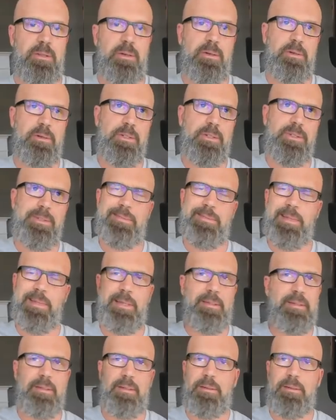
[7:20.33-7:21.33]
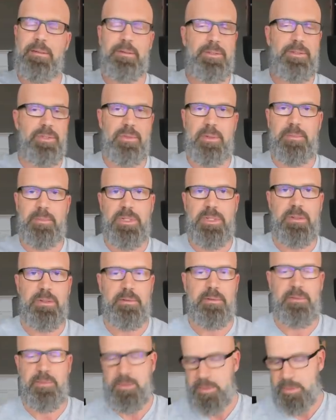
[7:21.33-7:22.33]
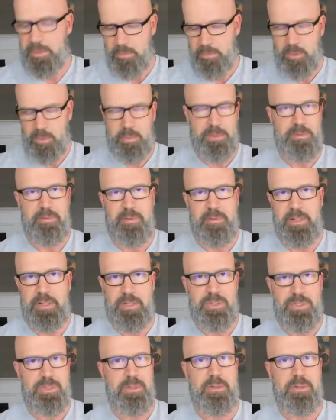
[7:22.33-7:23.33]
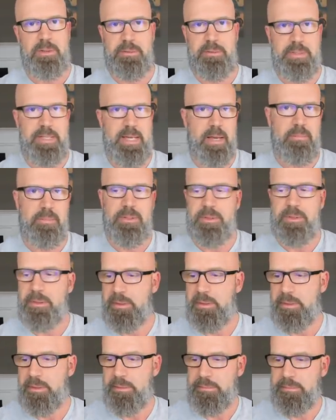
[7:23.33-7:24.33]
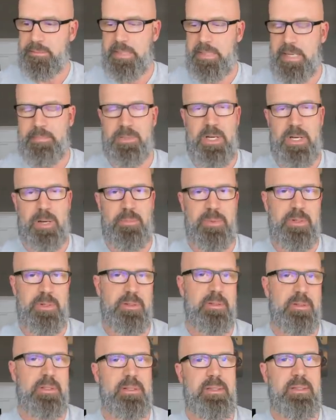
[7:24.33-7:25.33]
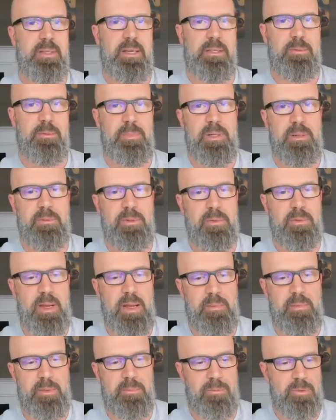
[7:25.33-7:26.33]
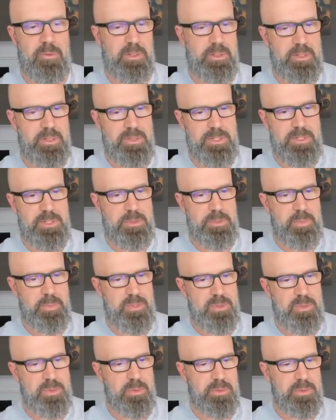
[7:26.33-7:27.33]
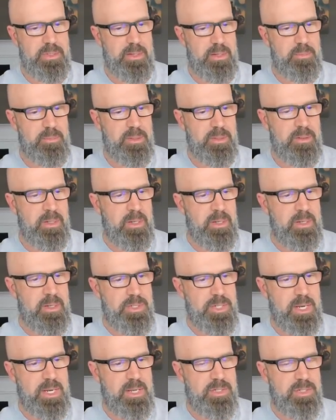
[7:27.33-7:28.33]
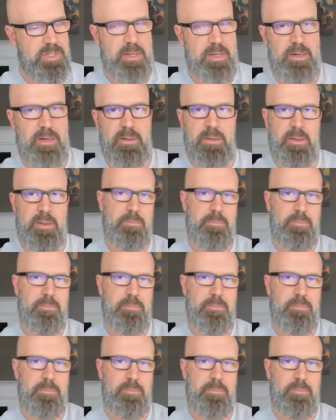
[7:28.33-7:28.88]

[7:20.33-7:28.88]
They're just linked in the description. If you're on a mobile device or a tablet or a laptop or anything like that, you'll be able to grab it real easy just by scrolling down a bit. See you guys later.